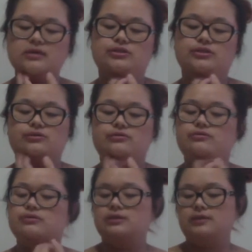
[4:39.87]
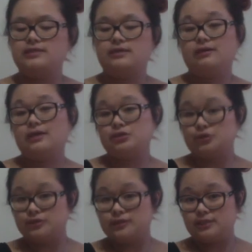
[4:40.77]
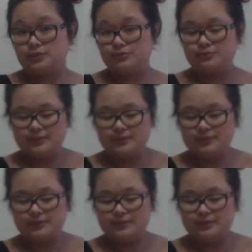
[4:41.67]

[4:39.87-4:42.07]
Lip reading: So that's how I like to use that too.